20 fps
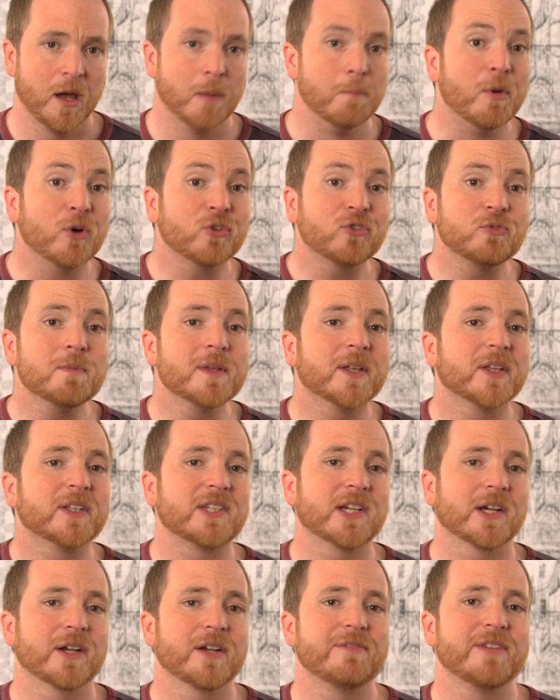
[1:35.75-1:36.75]
Most
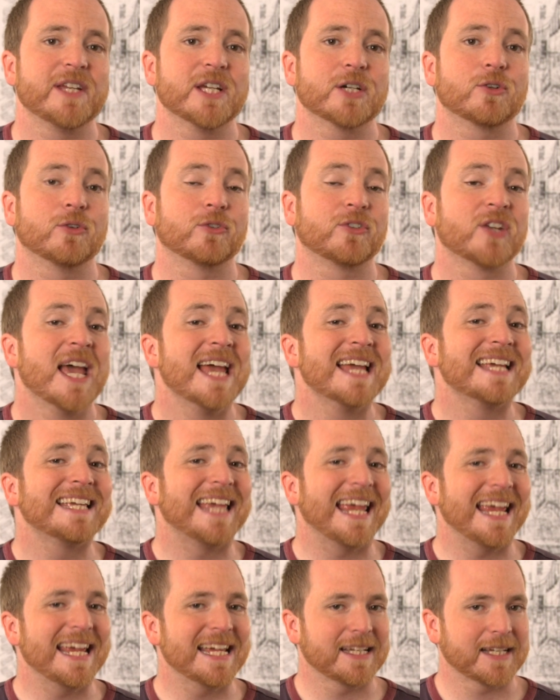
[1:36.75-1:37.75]
military vehicles
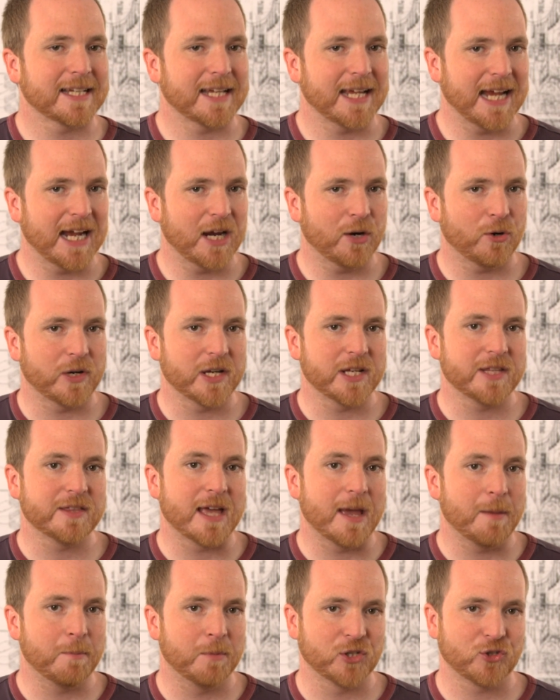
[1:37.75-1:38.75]
can't carry
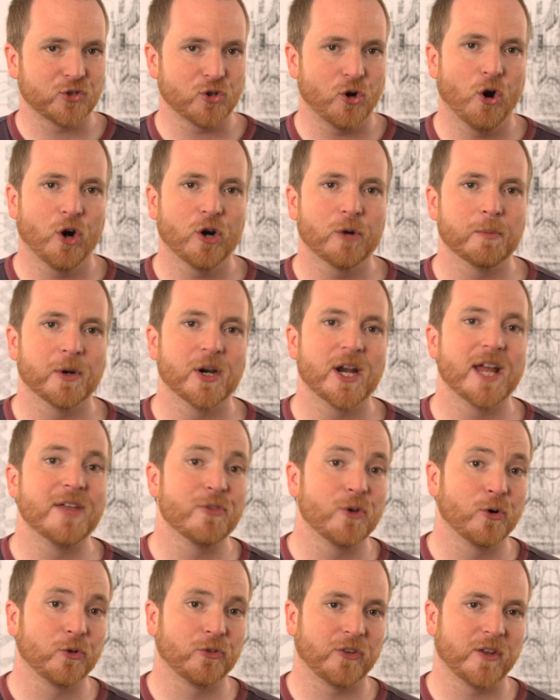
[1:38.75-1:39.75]
that much armor,
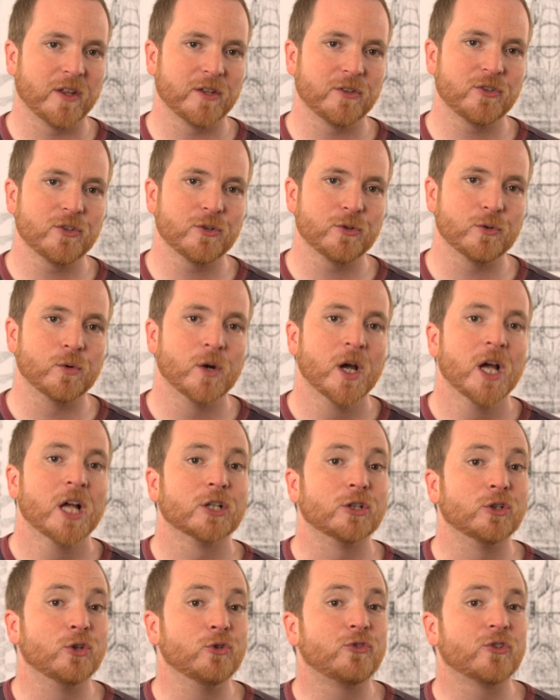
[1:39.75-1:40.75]
and those that do
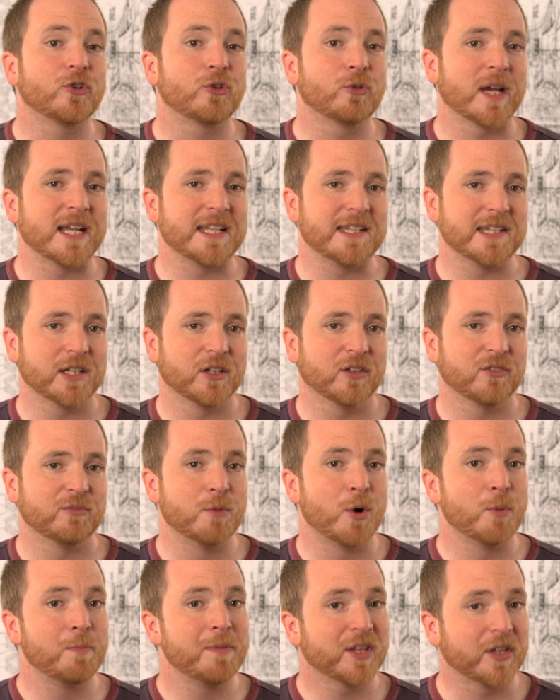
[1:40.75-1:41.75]
lose a great deal of
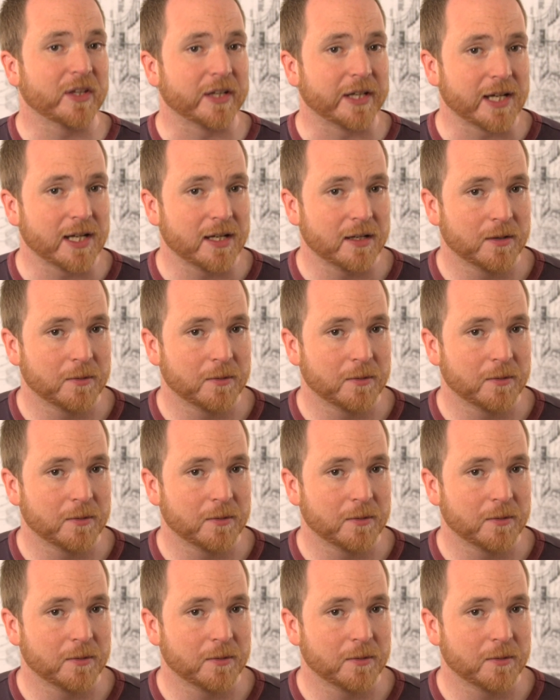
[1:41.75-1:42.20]
mobility.